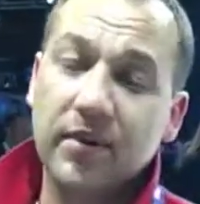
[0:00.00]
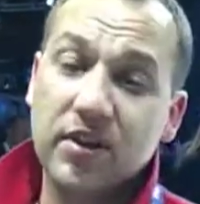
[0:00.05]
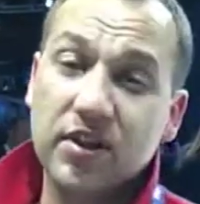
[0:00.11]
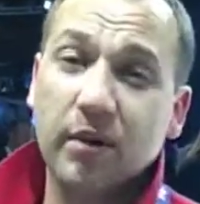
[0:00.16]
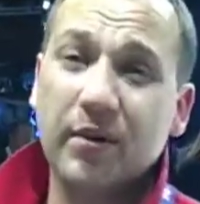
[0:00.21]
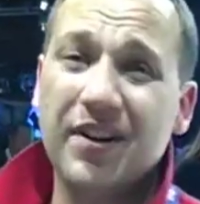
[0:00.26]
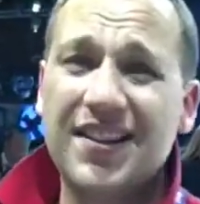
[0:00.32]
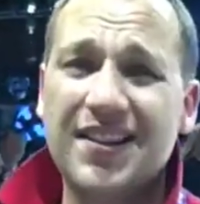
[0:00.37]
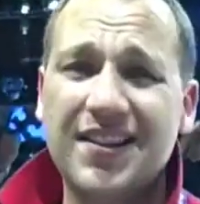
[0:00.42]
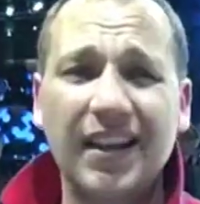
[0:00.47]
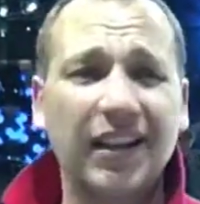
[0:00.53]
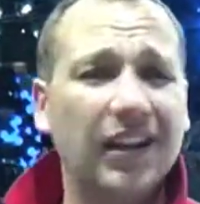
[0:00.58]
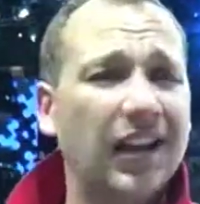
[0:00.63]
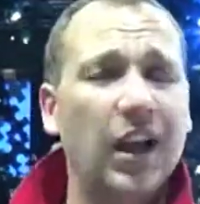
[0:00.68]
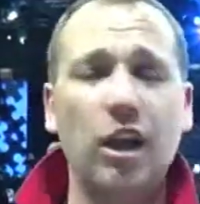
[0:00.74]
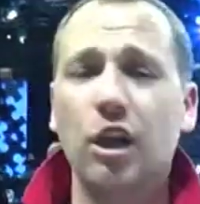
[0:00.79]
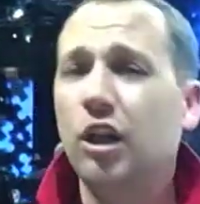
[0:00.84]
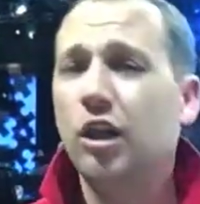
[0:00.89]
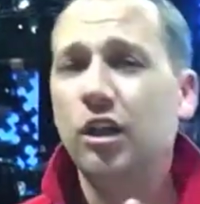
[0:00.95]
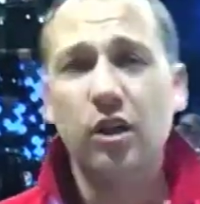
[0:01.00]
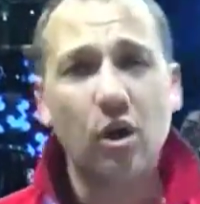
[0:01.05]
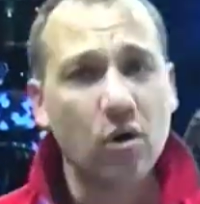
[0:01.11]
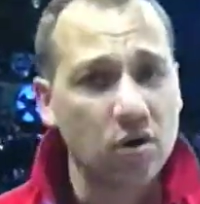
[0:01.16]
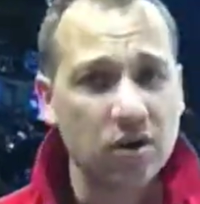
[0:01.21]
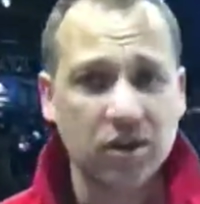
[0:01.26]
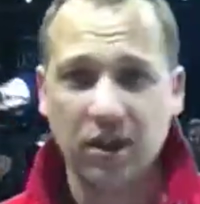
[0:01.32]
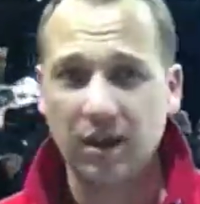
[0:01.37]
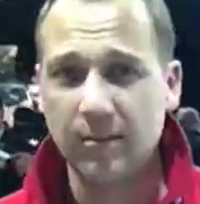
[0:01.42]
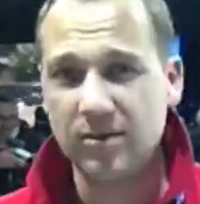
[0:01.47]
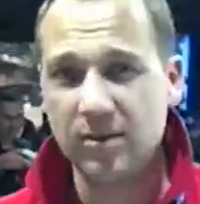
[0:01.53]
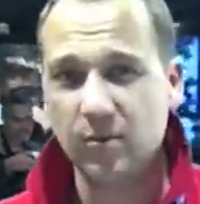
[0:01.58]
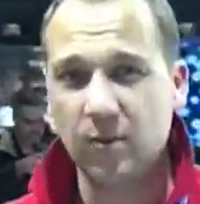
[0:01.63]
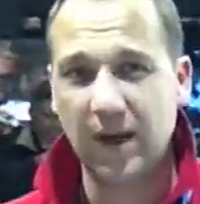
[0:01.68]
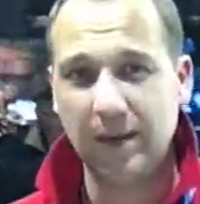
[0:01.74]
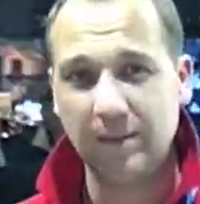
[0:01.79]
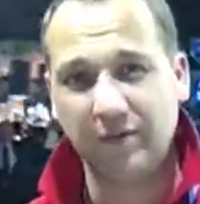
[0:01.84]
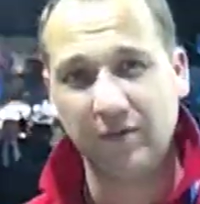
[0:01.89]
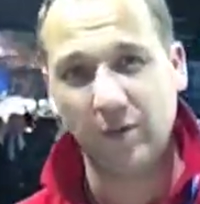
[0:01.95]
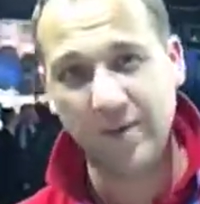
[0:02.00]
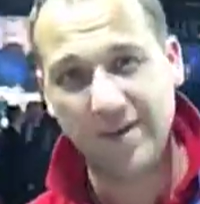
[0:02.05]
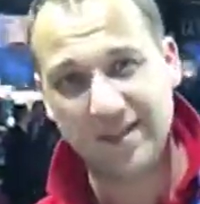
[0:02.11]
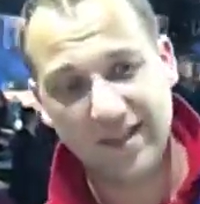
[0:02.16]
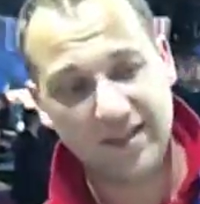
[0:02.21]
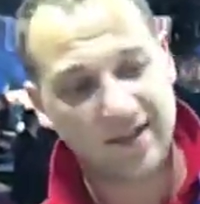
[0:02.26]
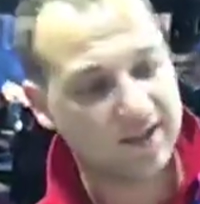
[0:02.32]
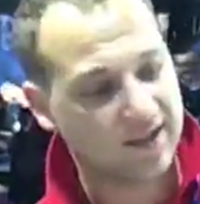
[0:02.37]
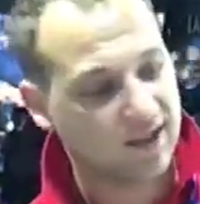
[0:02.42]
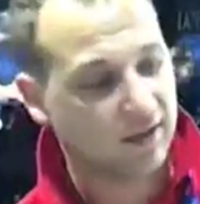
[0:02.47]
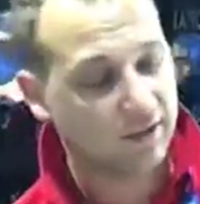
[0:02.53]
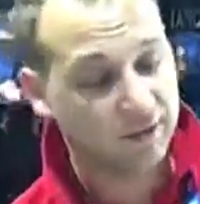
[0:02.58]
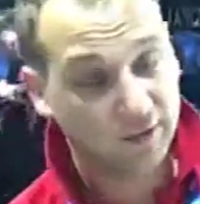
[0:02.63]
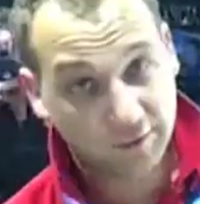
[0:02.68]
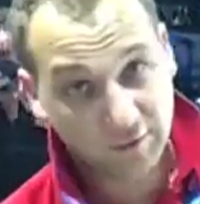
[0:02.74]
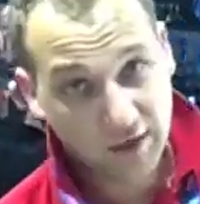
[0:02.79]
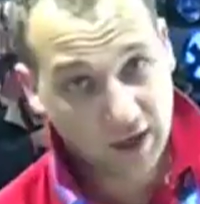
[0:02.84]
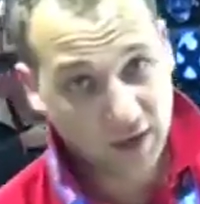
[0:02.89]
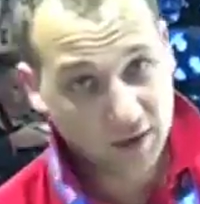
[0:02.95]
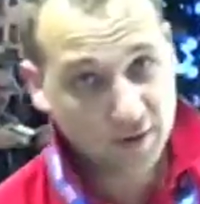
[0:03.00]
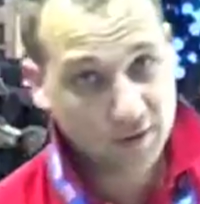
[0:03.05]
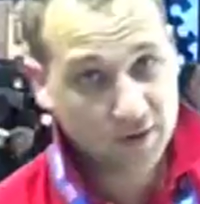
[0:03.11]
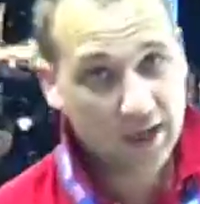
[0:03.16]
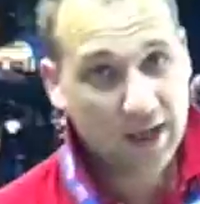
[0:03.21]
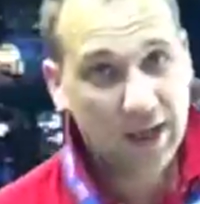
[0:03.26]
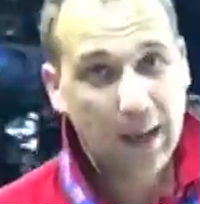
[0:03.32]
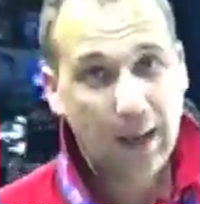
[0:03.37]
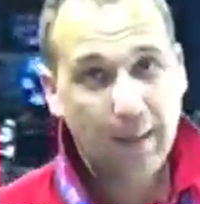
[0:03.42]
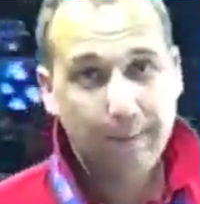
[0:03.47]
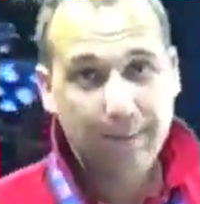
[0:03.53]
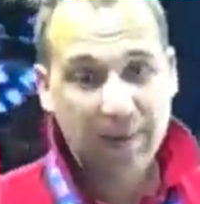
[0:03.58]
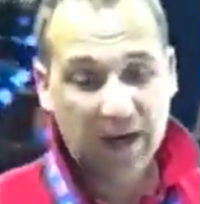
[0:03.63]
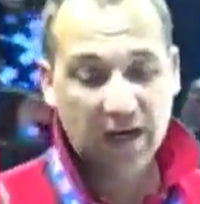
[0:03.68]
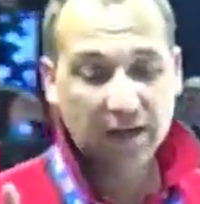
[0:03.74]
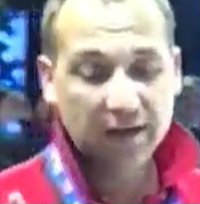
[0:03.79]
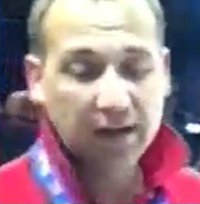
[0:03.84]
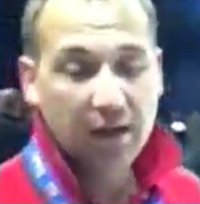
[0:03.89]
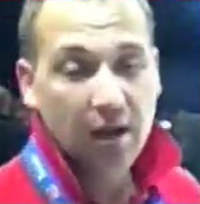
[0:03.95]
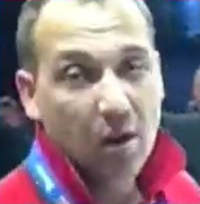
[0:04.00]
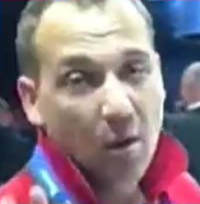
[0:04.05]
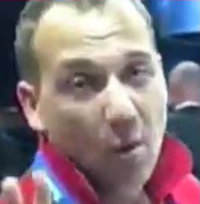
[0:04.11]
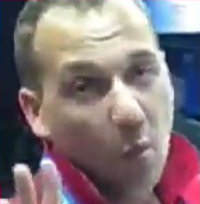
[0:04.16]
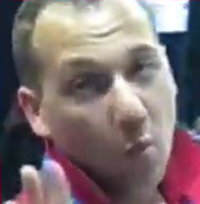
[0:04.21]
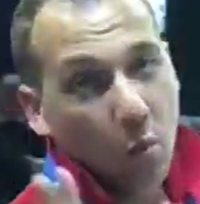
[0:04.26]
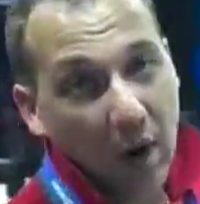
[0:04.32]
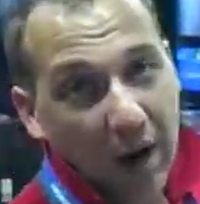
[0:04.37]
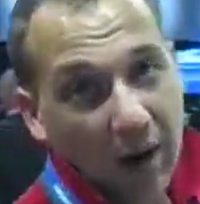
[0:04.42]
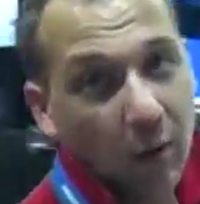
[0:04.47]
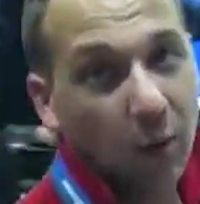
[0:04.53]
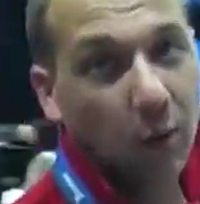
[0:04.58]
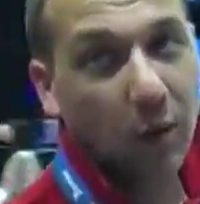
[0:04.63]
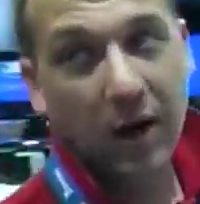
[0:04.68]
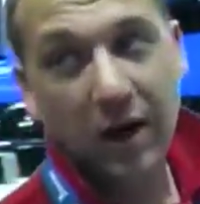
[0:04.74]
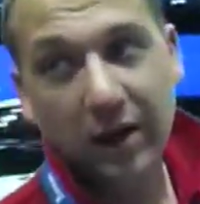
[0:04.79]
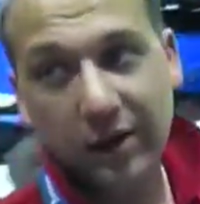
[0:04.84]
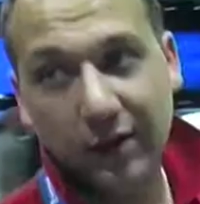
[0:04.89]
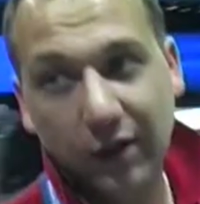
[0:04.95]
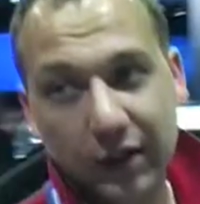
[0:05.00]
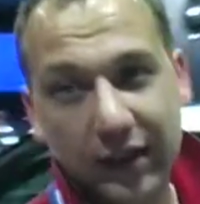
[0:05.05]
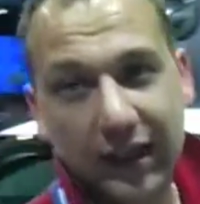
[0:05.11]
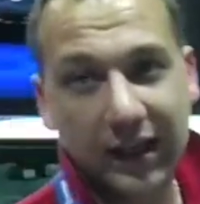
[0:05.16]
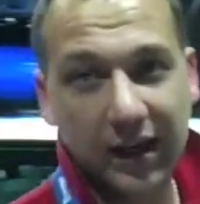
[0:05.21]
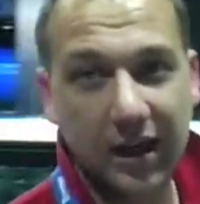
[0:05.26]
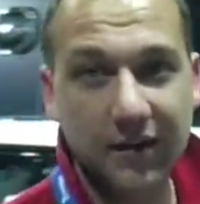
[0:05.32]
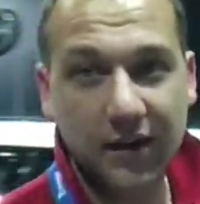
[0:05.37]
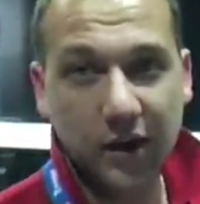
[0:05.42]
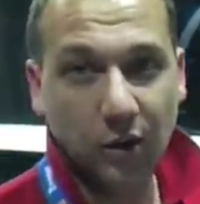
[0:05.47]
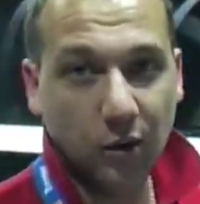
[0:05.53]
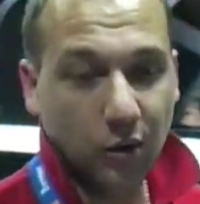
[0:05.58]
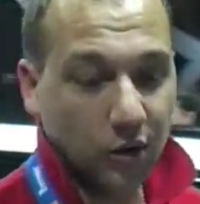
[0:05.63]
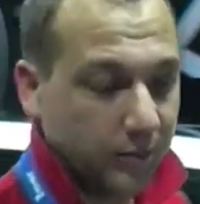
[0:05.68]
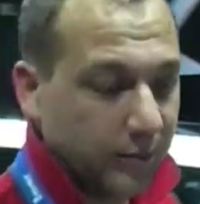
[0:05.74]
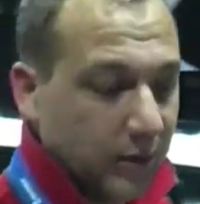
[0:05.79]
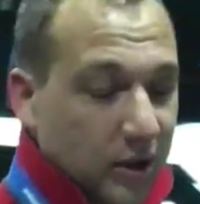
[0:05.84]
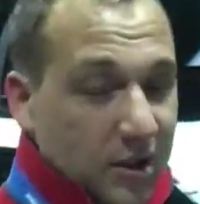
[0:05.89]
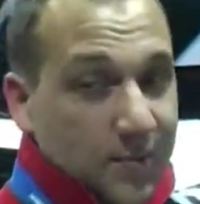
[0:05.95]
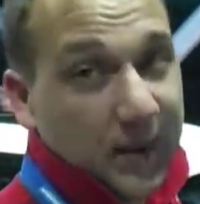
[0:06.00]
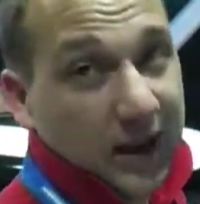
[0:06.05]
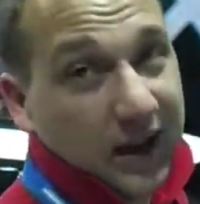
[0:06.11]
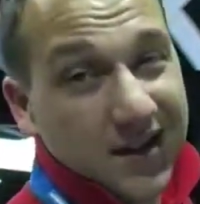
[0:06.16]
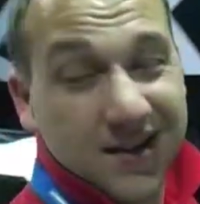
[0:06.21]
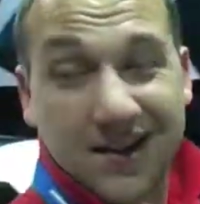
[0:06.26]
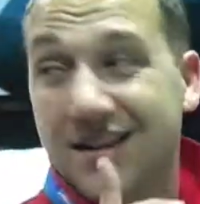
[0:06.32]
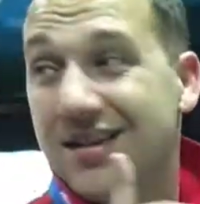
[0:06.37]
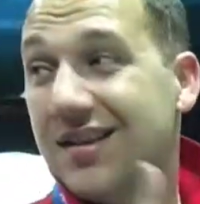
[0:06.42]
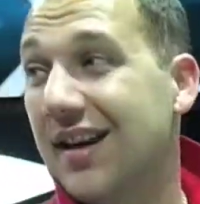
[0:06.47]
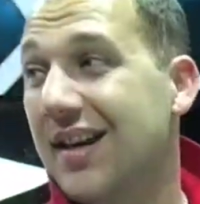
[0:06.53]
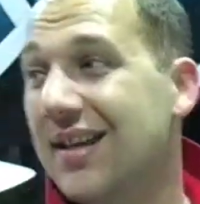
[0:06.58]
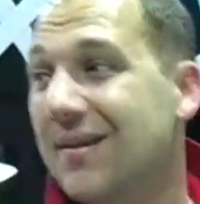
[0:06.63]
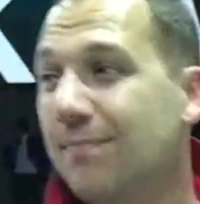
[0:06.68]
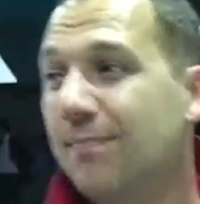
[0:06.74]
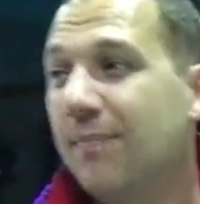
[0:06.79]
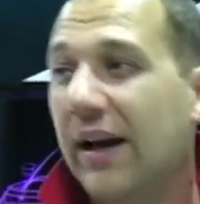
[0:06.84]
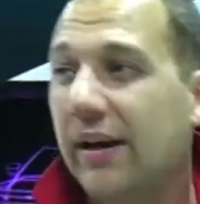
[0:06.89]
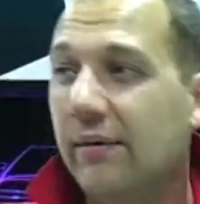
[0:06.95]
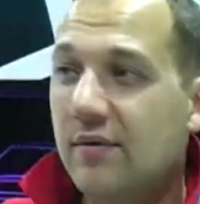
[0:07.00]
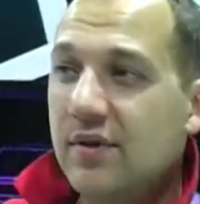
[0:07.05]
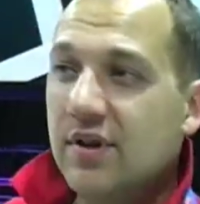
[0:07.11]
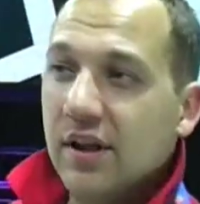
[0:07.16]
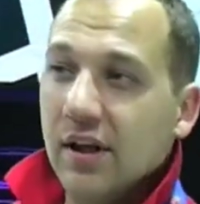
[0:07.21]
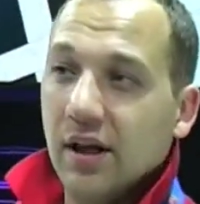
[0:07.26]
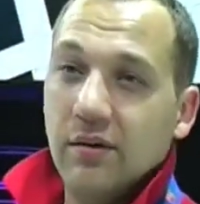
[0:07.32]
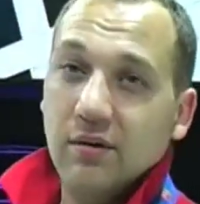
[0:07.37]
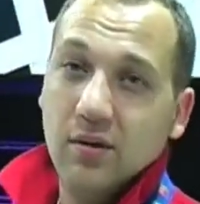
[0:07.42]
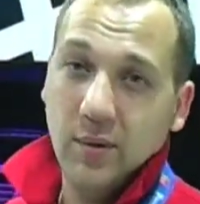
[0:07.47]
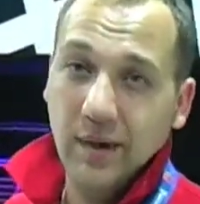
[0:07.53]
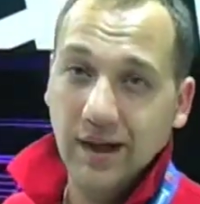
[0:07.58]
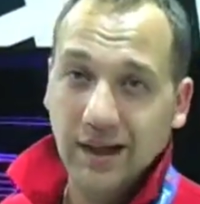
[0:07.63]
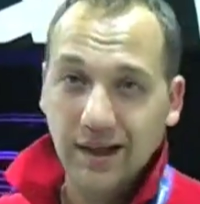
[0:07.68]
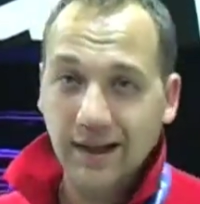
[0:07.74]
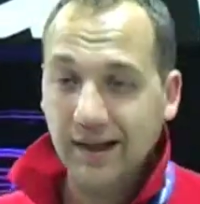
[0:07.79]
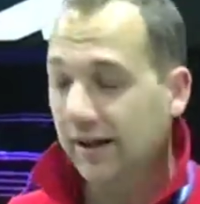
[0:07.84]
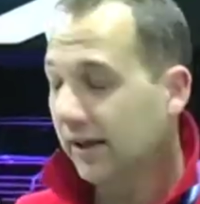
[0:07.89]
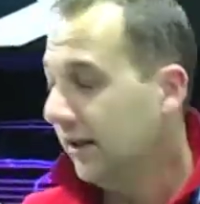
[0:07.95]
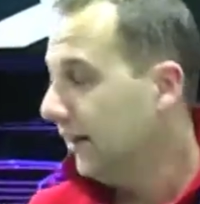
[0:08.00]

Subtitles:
So it's still a long time to wait before we see this car on the road, but well worth looking at the order books because this is bound to go quickly.